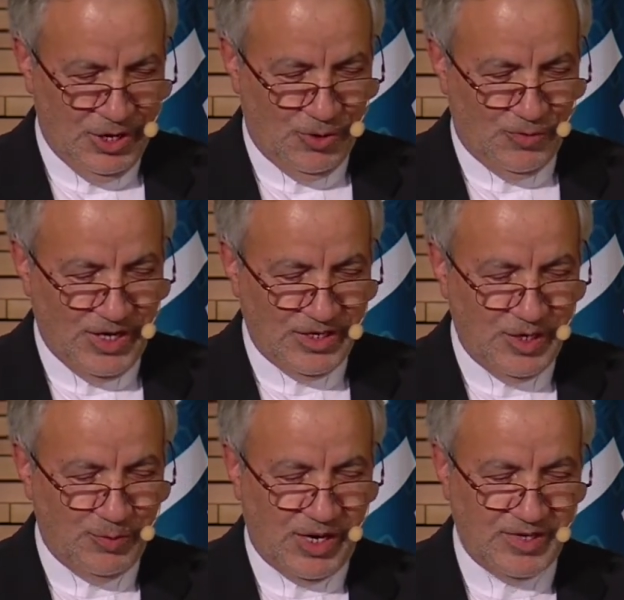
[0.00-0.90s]
When
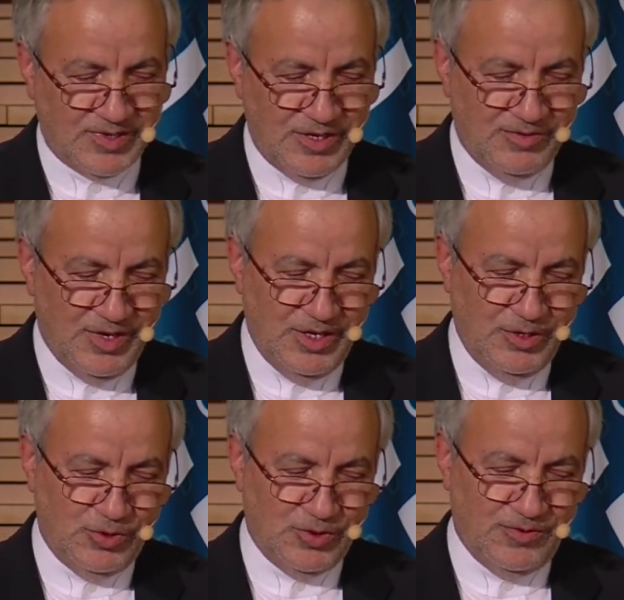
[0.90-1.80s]
he passed away
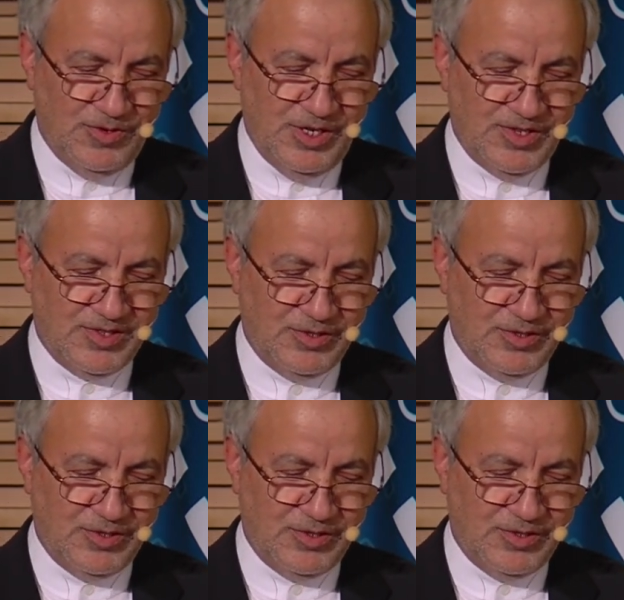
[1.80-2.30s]
on the first